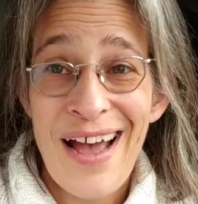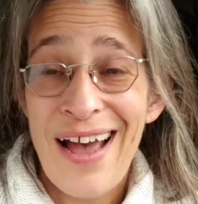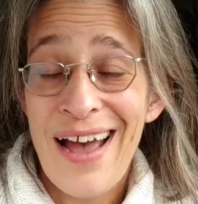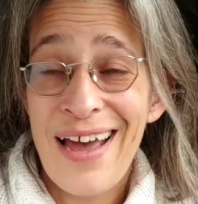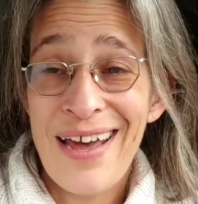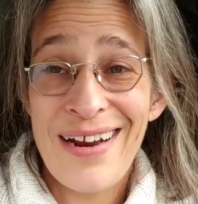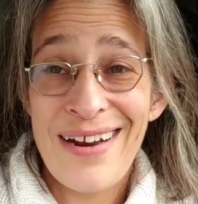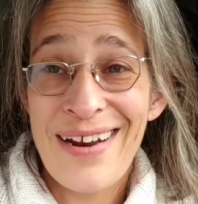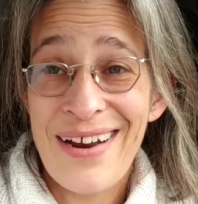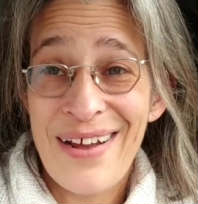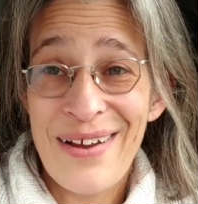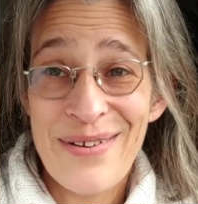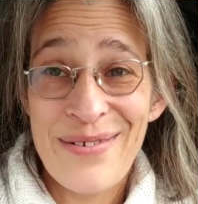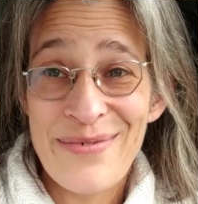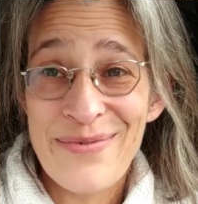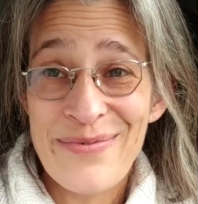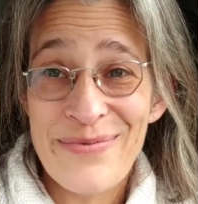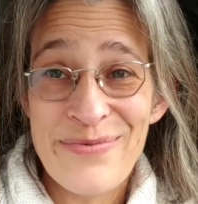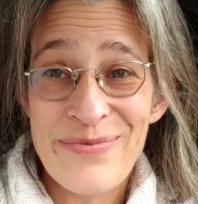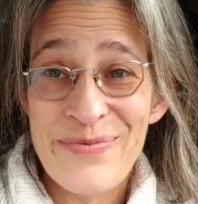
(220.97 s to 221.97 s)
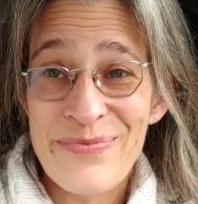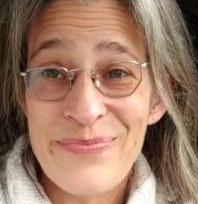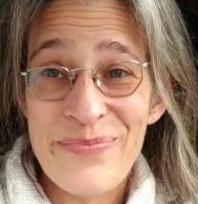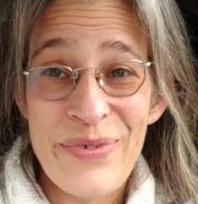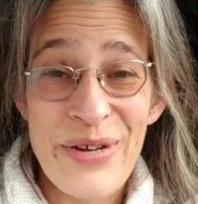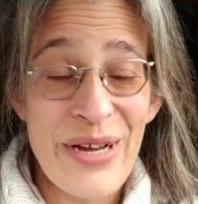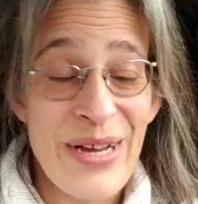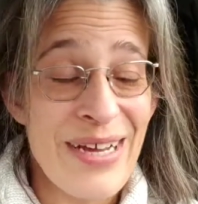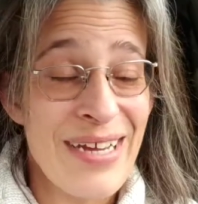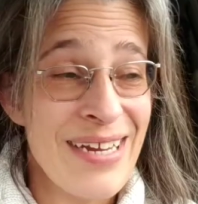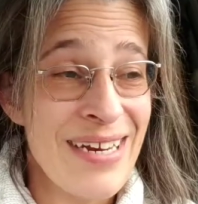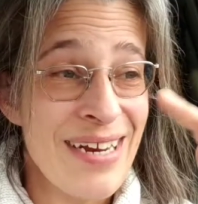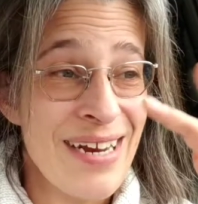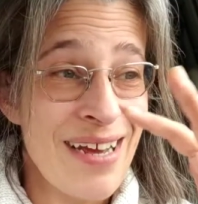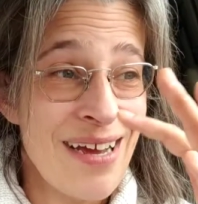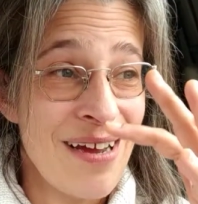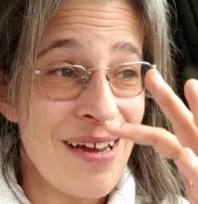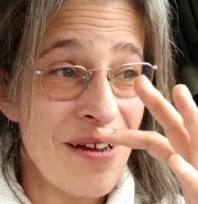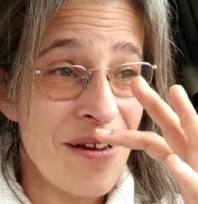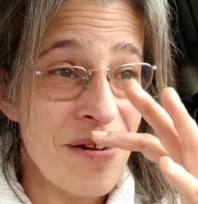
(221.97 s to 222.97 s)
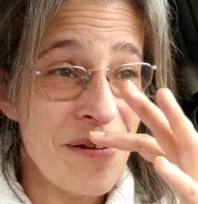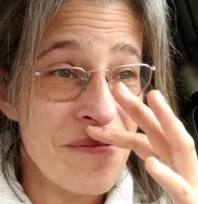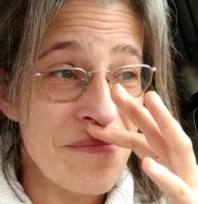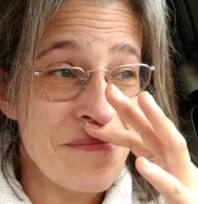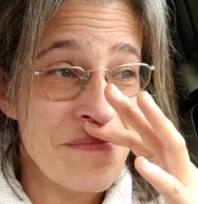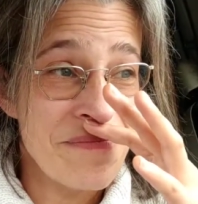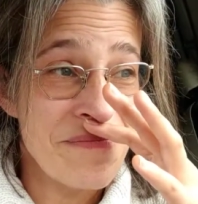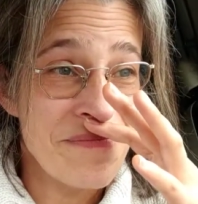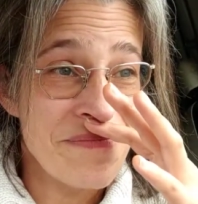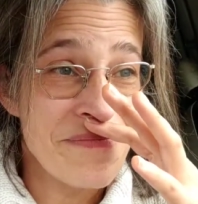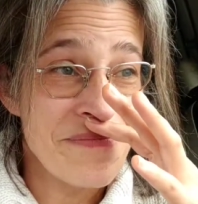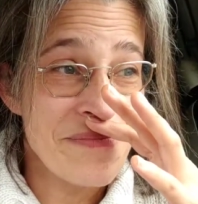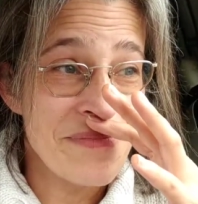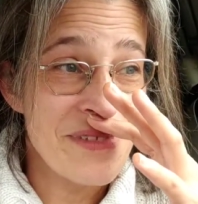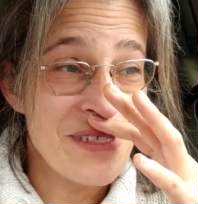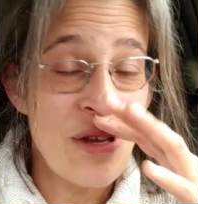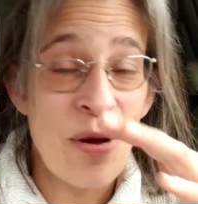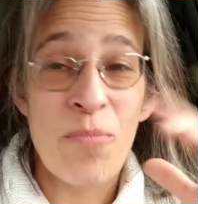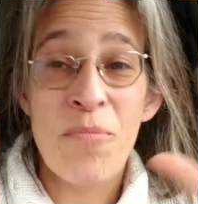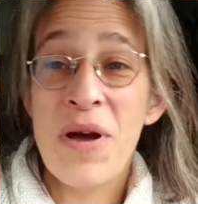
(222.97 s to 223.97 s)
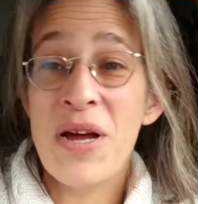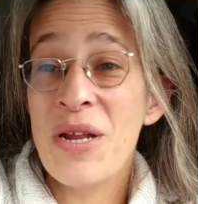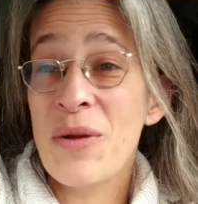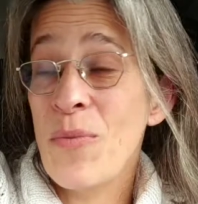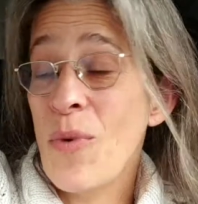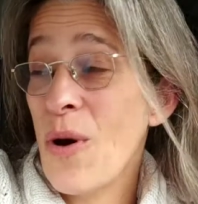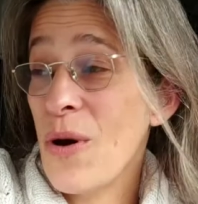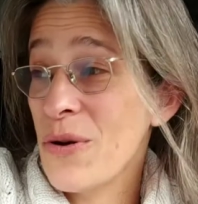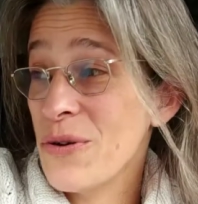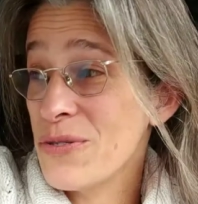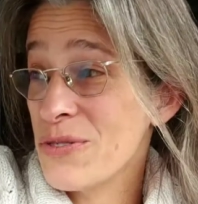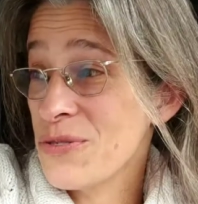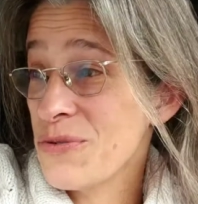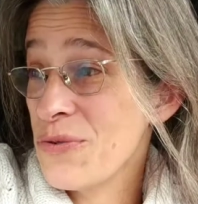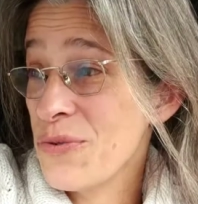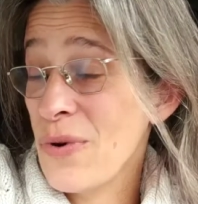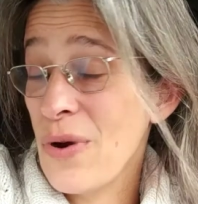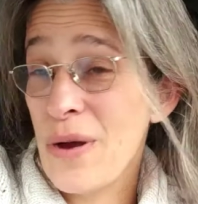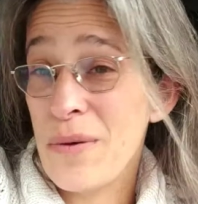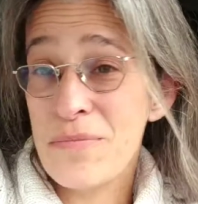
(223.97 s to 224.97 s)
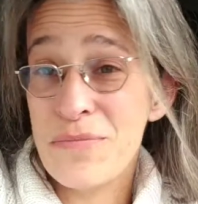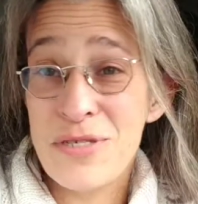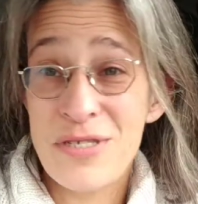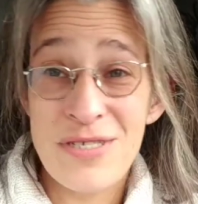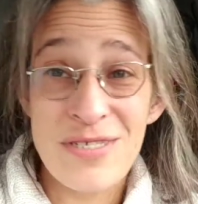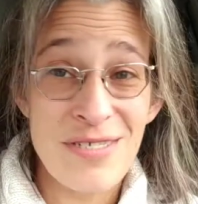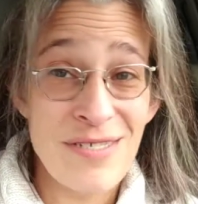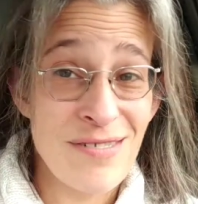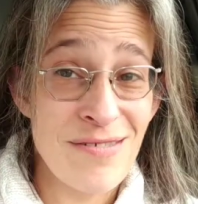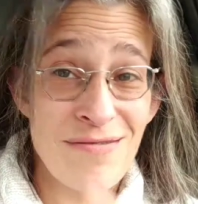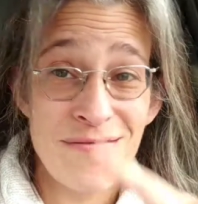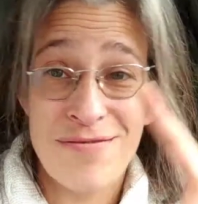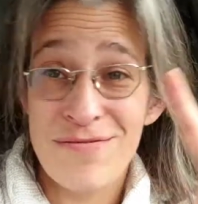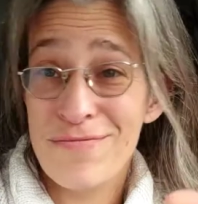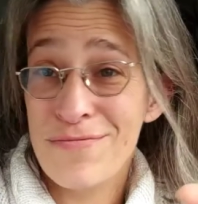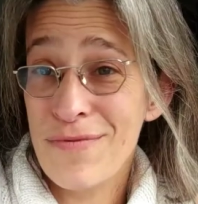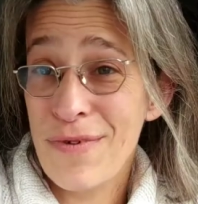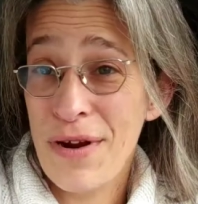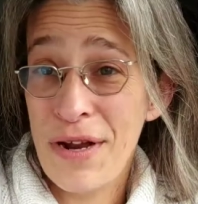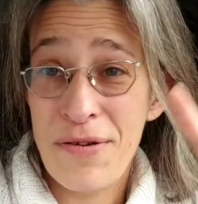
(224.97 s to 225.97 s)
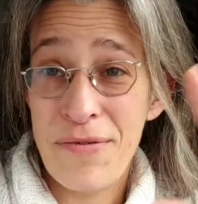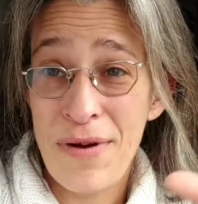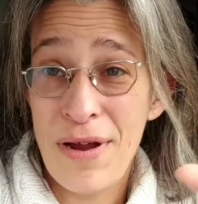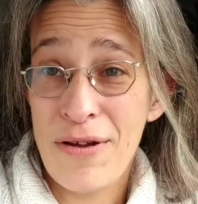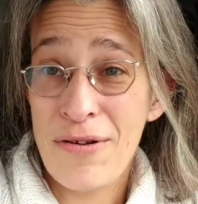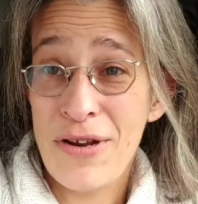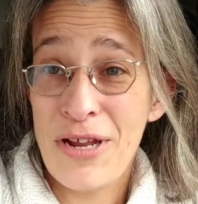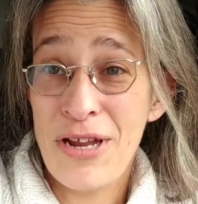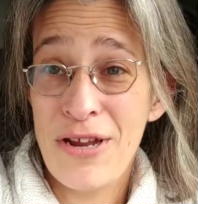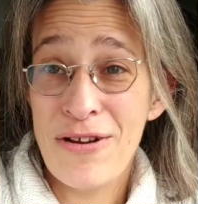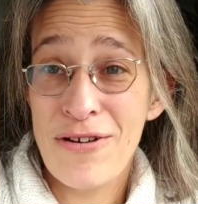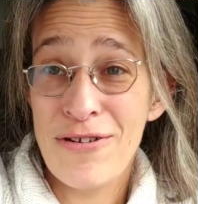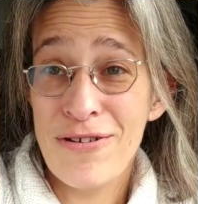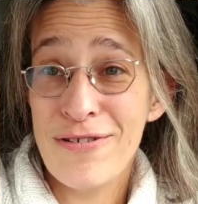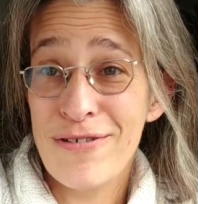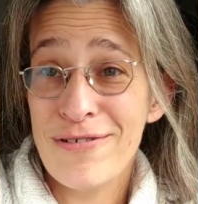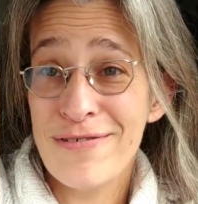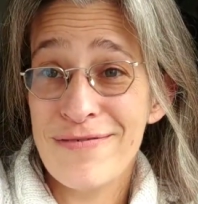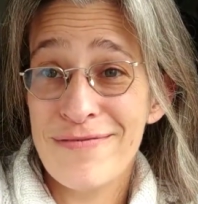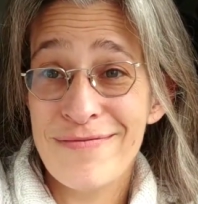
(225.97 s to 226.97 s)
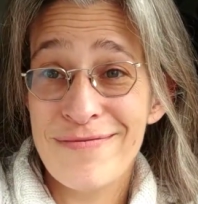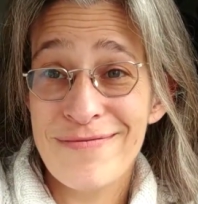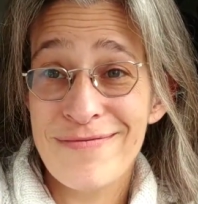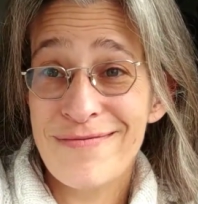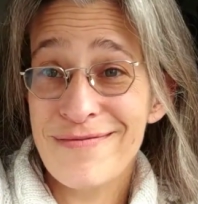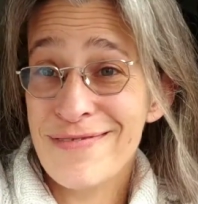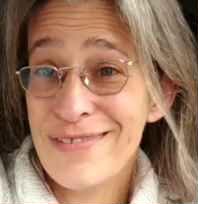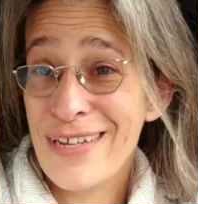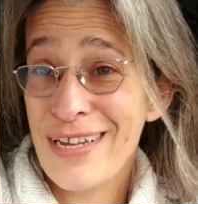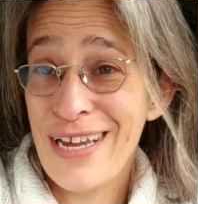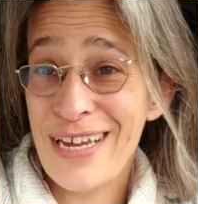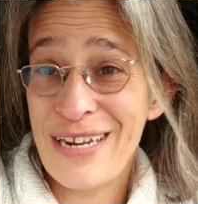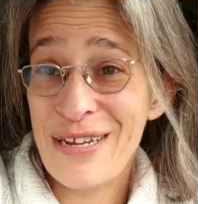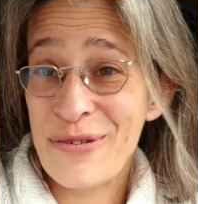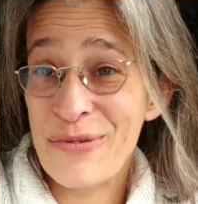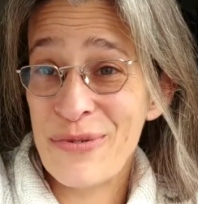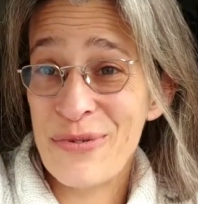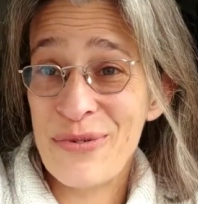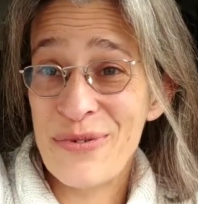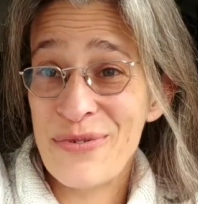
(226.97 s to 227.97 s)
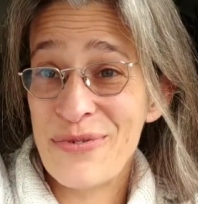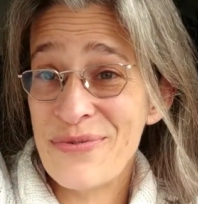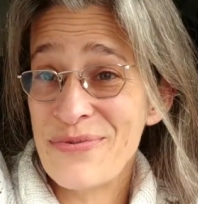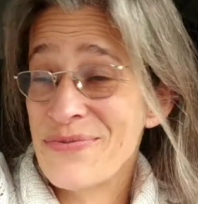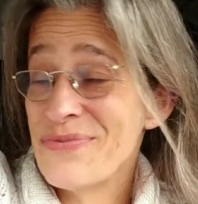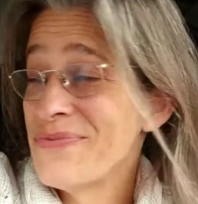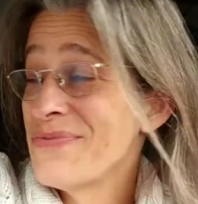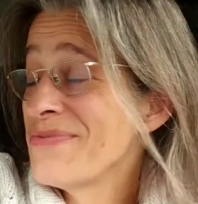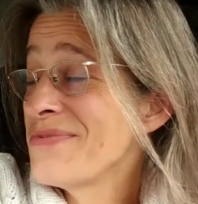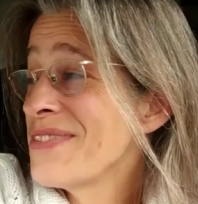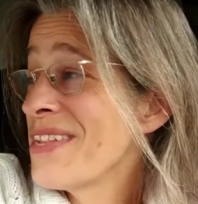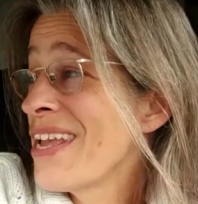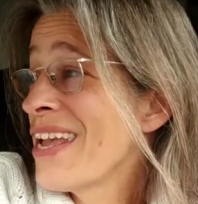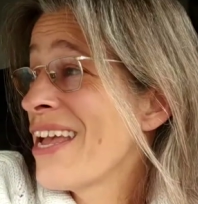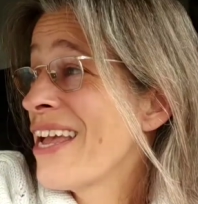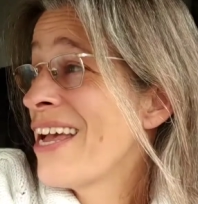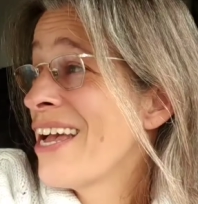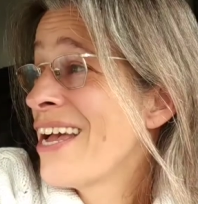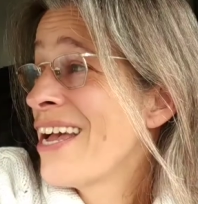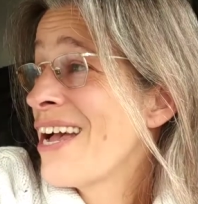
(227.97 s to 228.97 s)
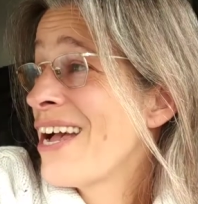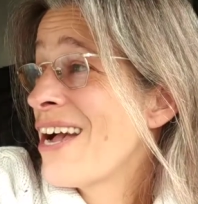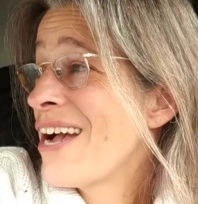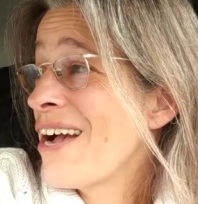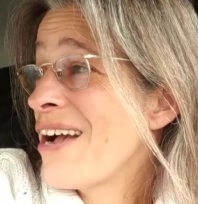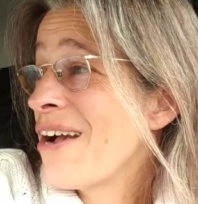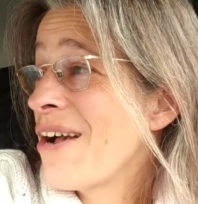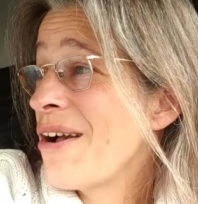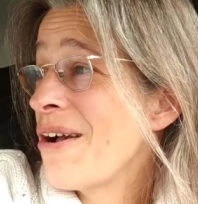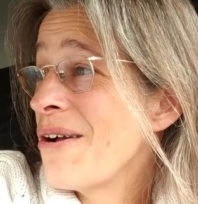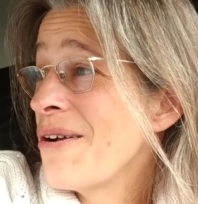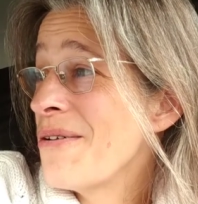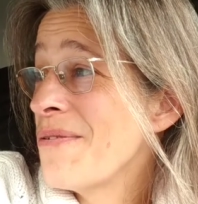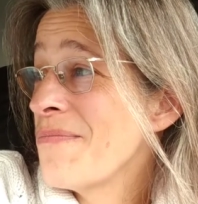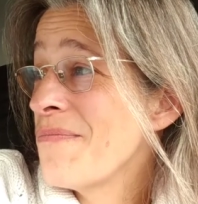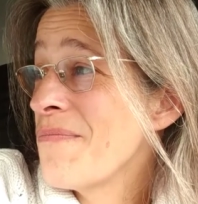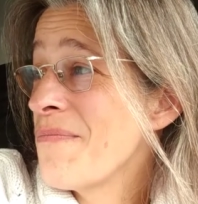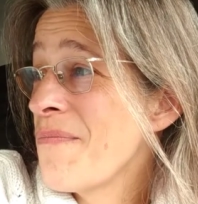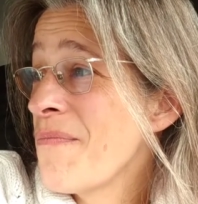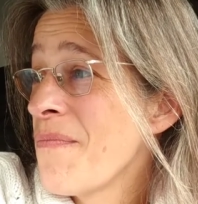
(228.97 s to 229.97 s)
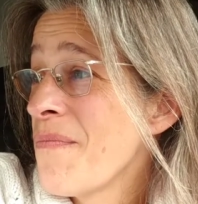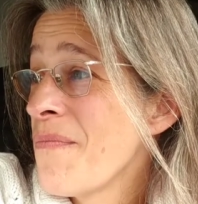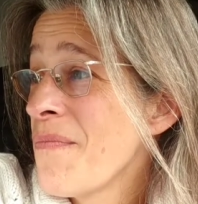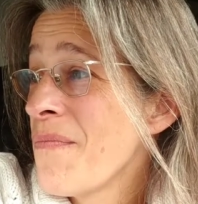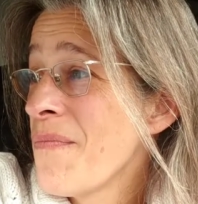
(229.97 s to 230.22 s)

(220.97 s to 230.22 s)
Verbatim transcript: I don't know, but um so Muddy Waters grew up just right around here. Kind of cool. Um,